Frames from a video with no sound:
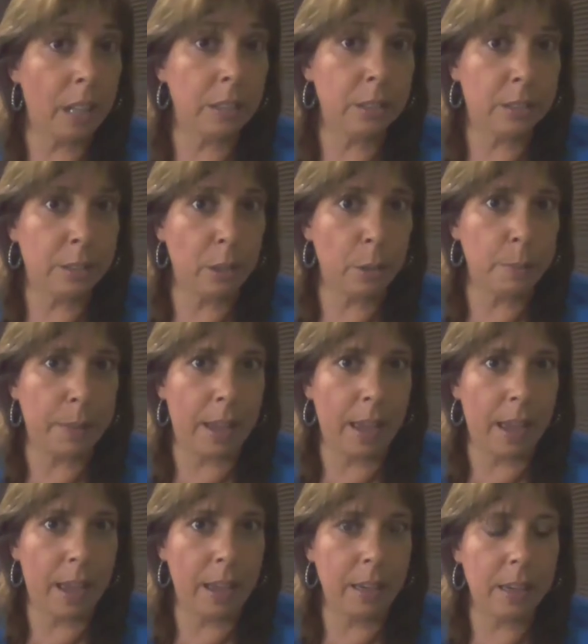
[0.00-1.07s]
so
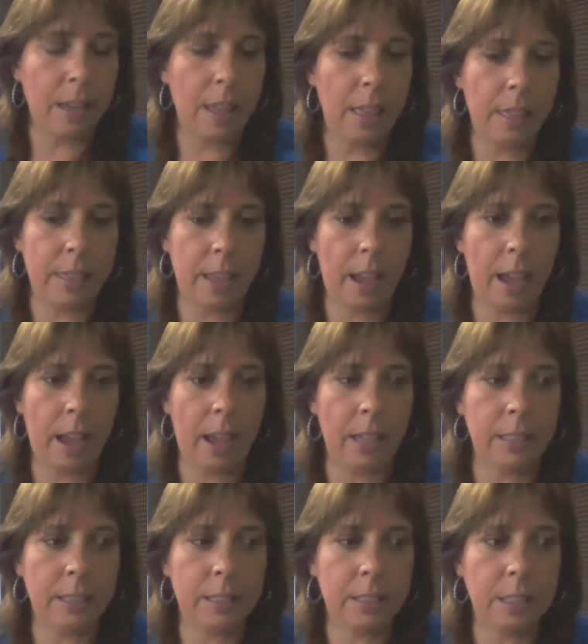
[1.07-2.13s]
bad
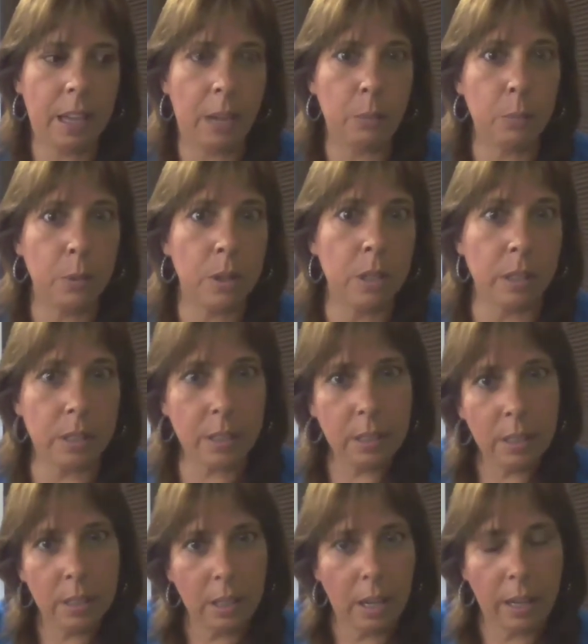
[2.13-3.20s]
that at work,
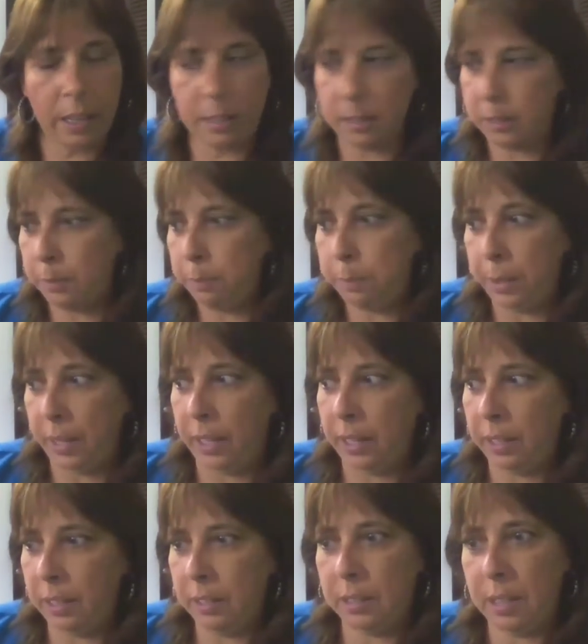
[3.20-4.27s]
I had this
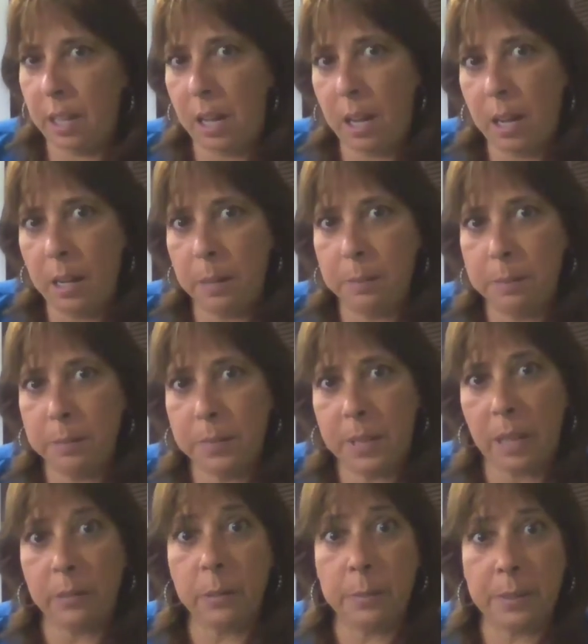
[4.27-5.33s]
big
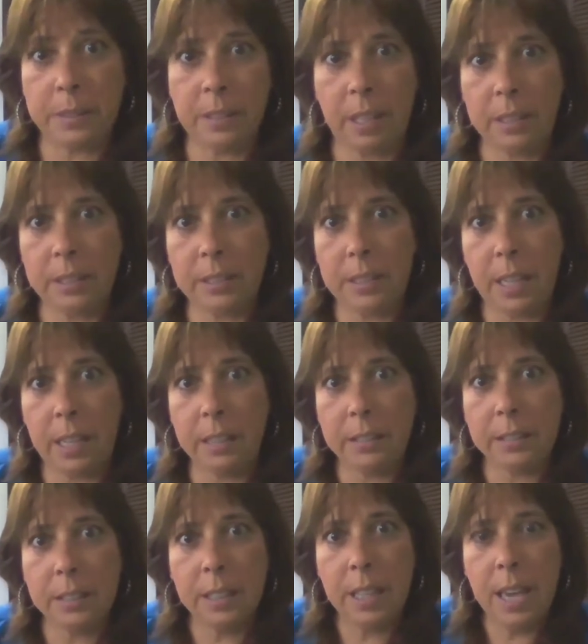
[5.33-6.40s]
government-sized desk.
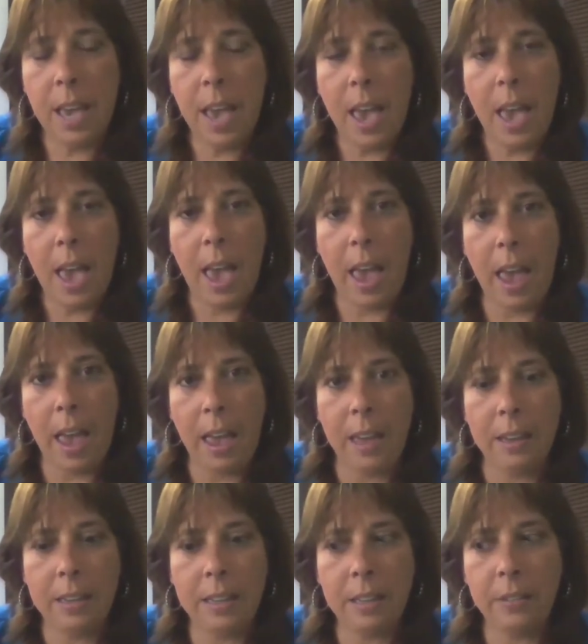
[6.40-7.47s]

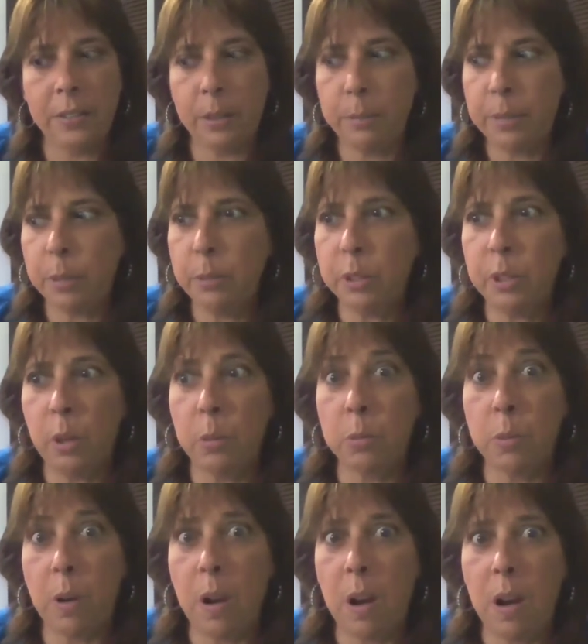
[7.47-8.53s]
And if something would go
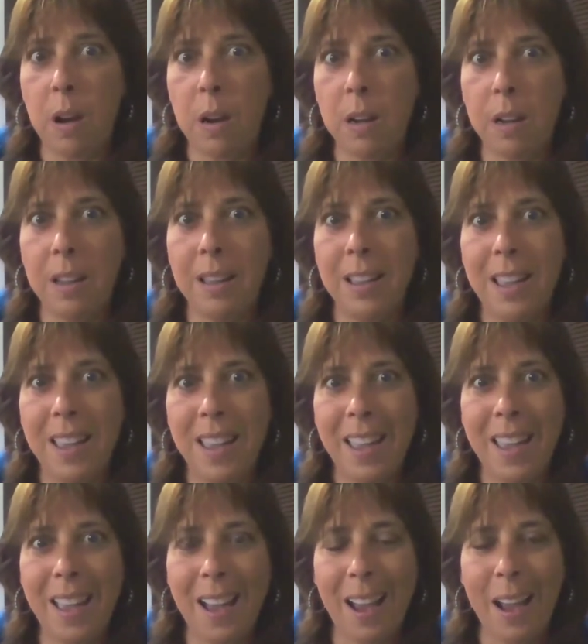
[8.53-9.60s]
wrong,
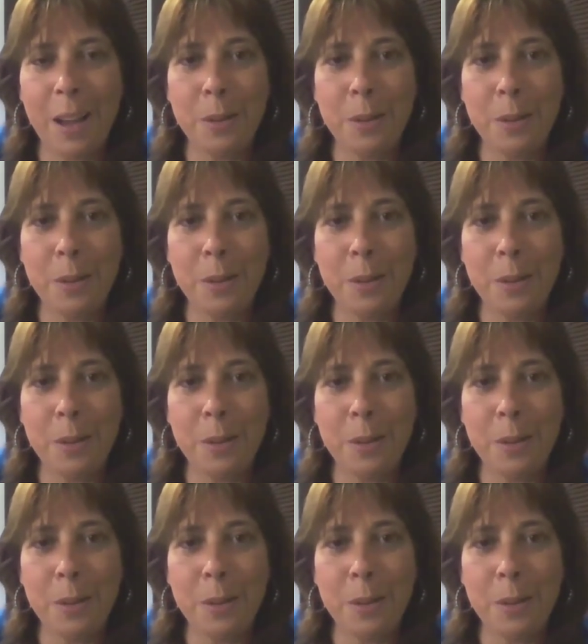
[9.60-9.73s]
I